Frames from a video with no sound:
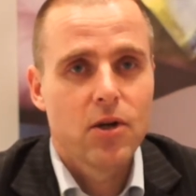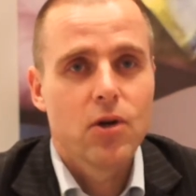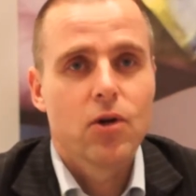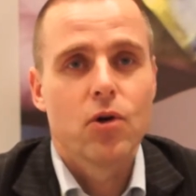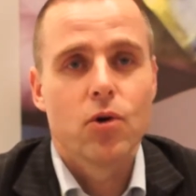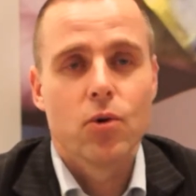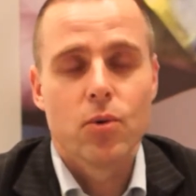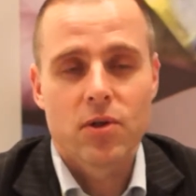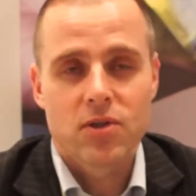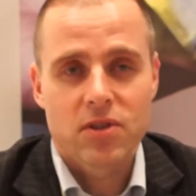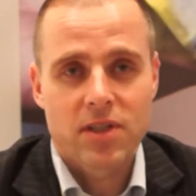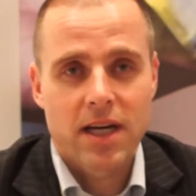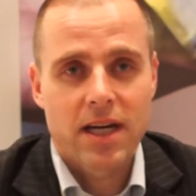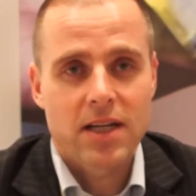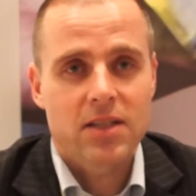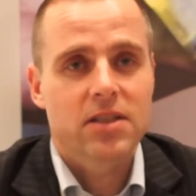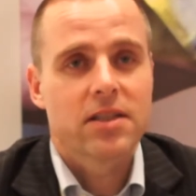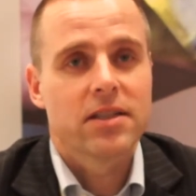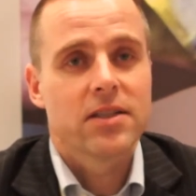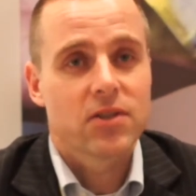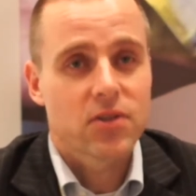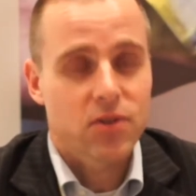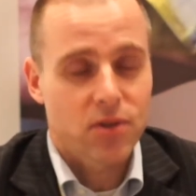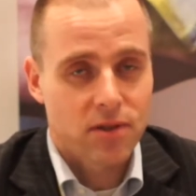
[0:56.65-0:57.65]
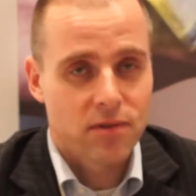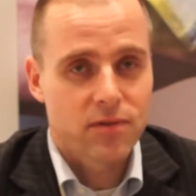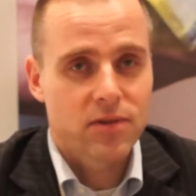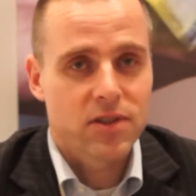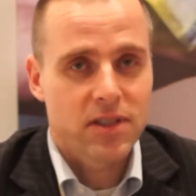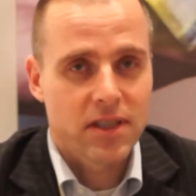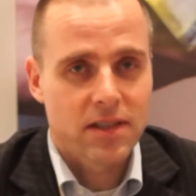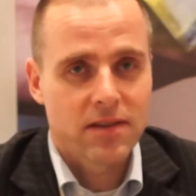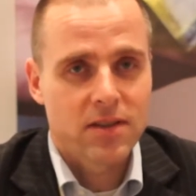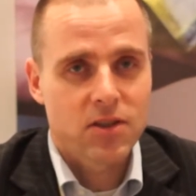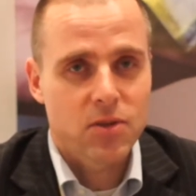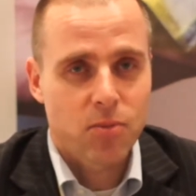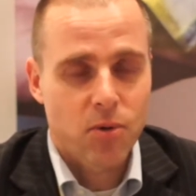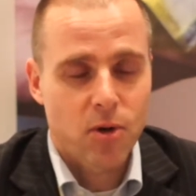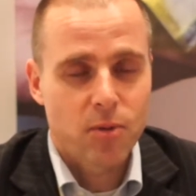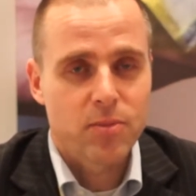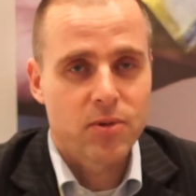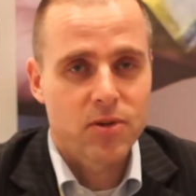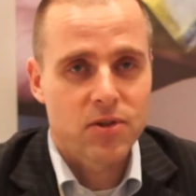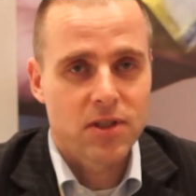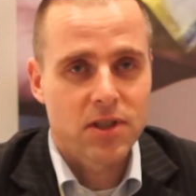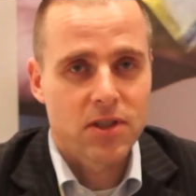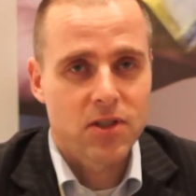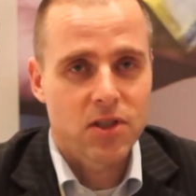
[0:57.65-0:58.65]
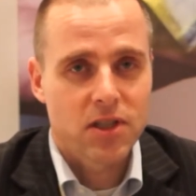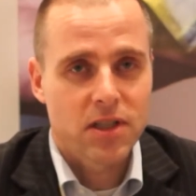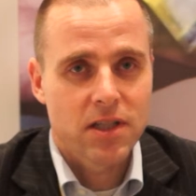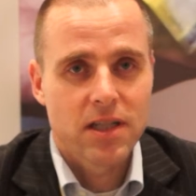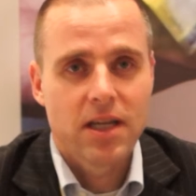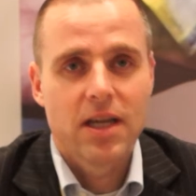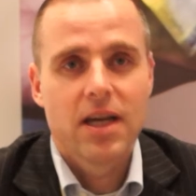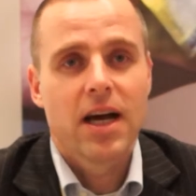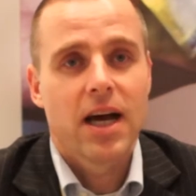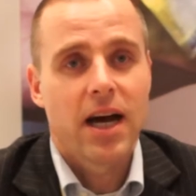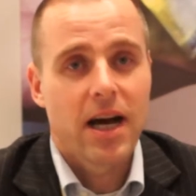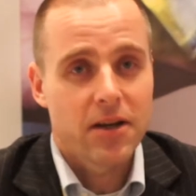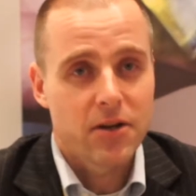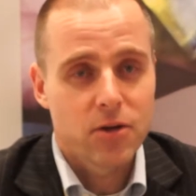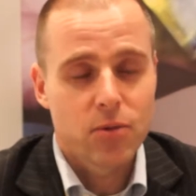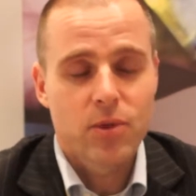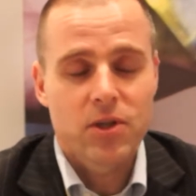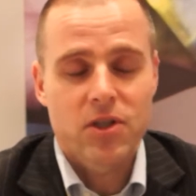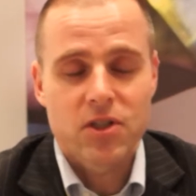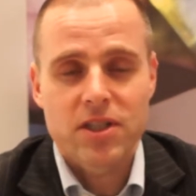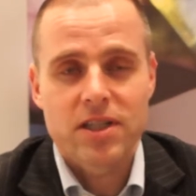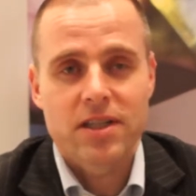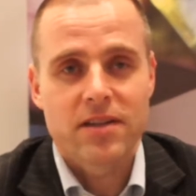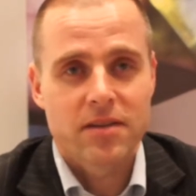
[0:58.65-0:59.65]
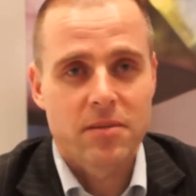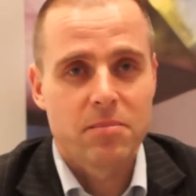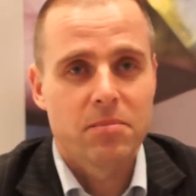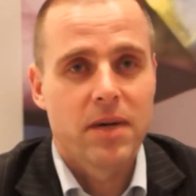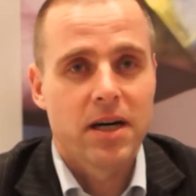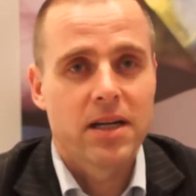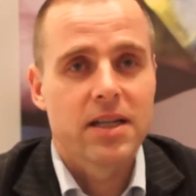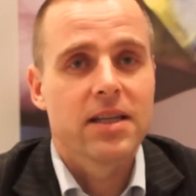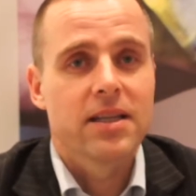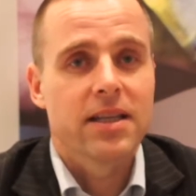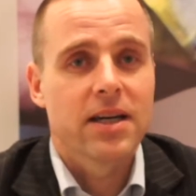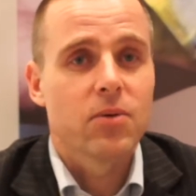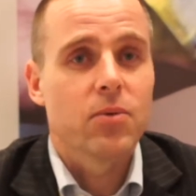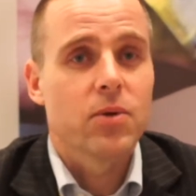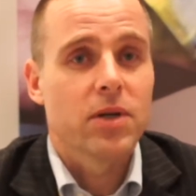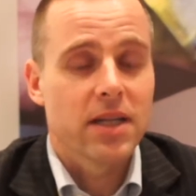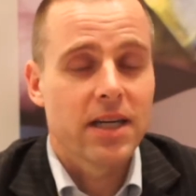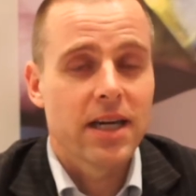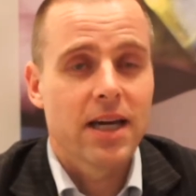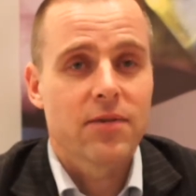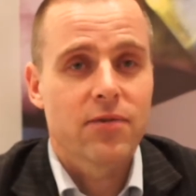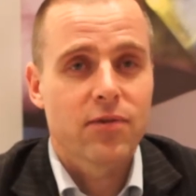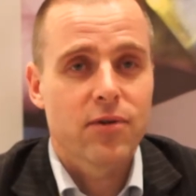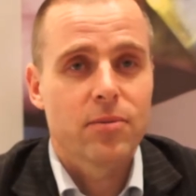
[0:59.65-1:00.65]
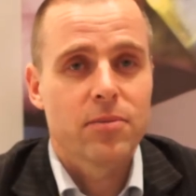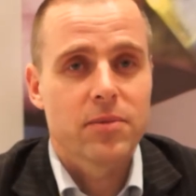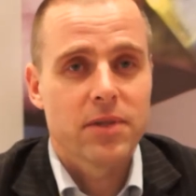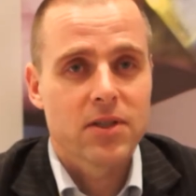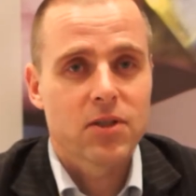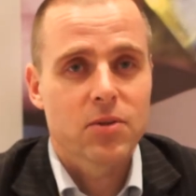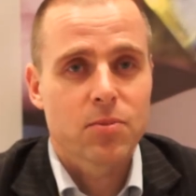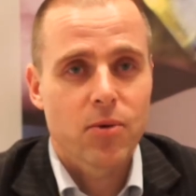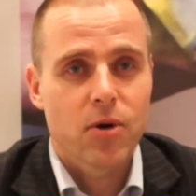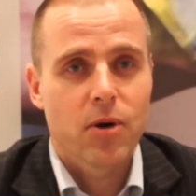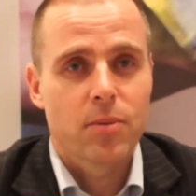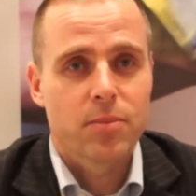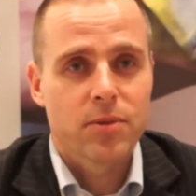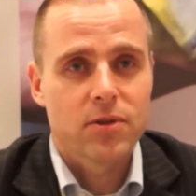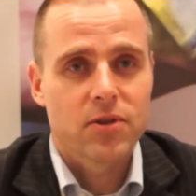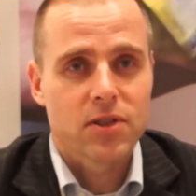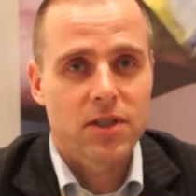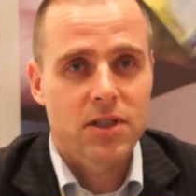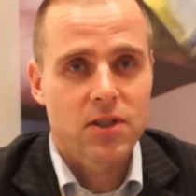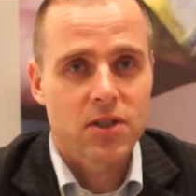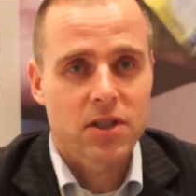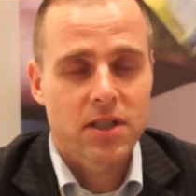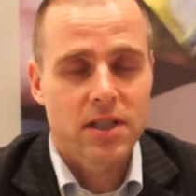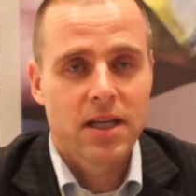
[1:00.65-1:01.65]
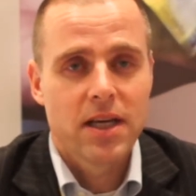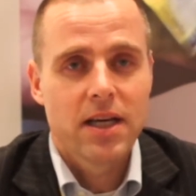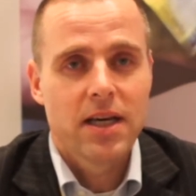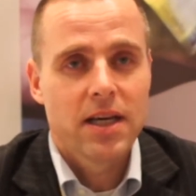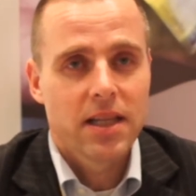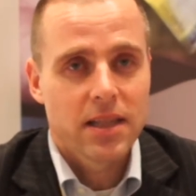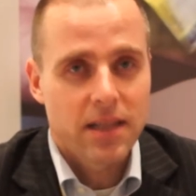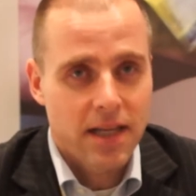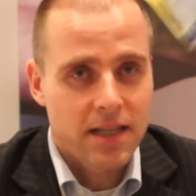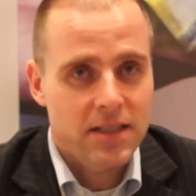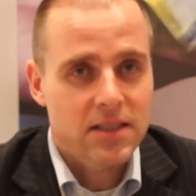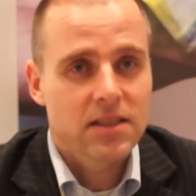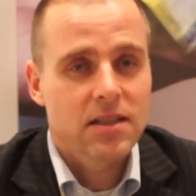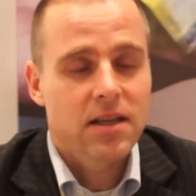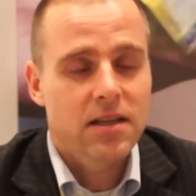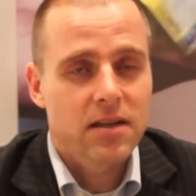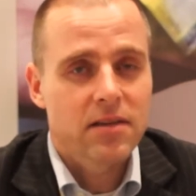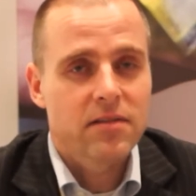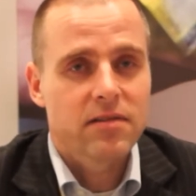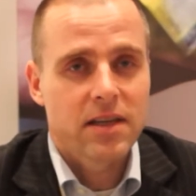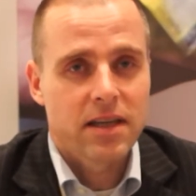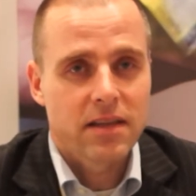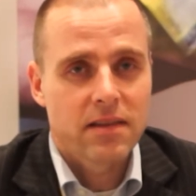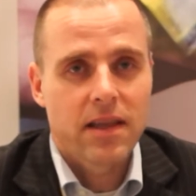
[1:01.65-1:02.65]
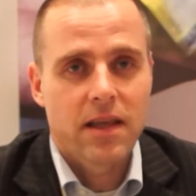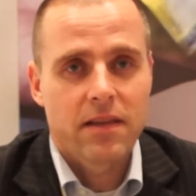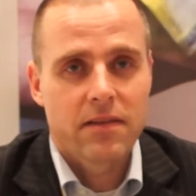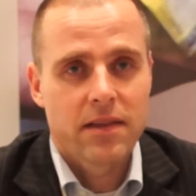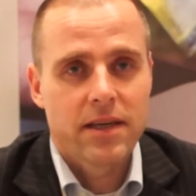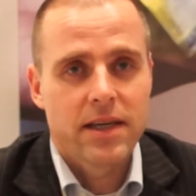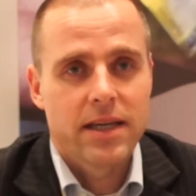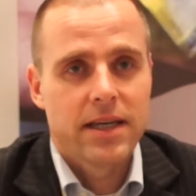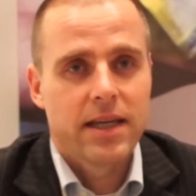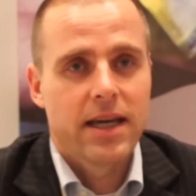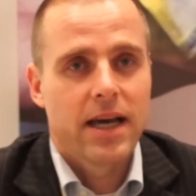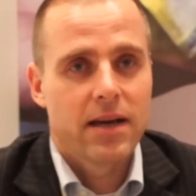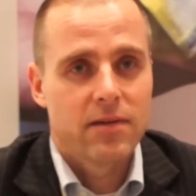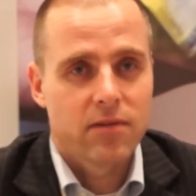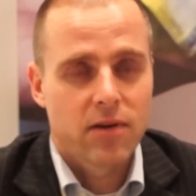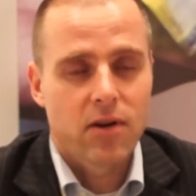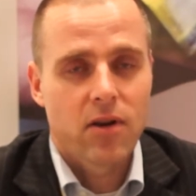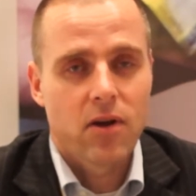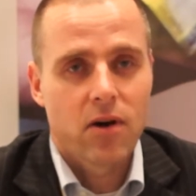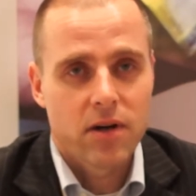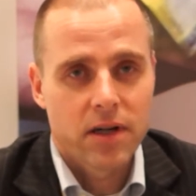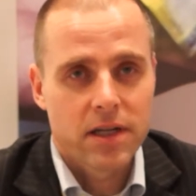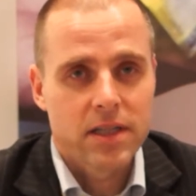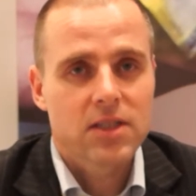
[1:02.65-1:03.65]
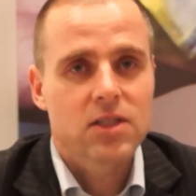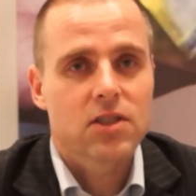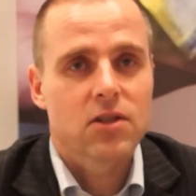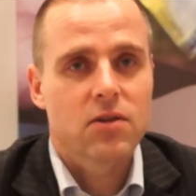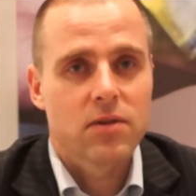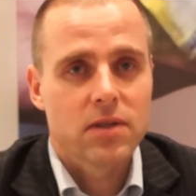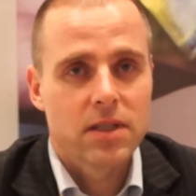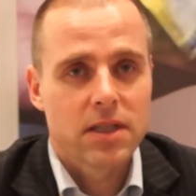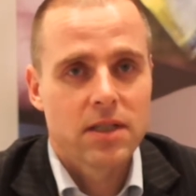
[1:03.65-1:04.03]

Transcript: who is actually servicing this proposition, how do we share the money that we get from this proposition, that's not a thing that they have a long history